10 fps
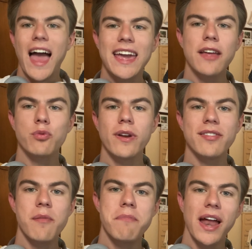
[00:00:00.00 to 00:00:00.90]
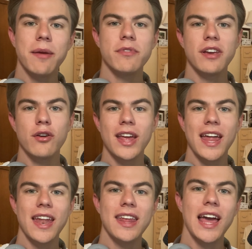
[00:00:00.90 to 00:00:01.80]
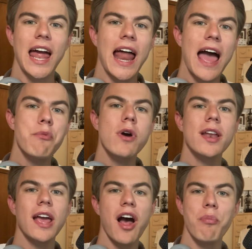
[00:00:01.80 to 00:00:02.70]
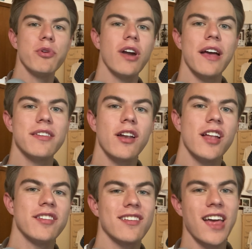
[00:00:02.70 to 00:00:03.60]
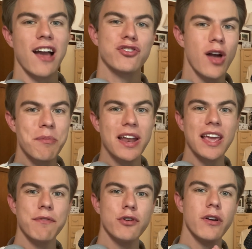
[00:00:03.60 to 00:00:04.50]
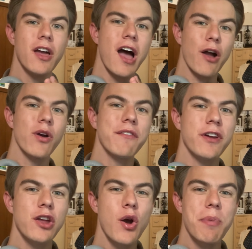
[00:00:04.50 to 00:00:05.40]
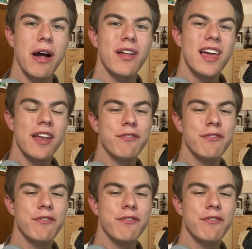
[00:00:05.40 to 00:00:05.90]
Hey guys, what is up? My name is Hanania, and I want to help you guys out on TikTok. So I'm going to give you a quick video about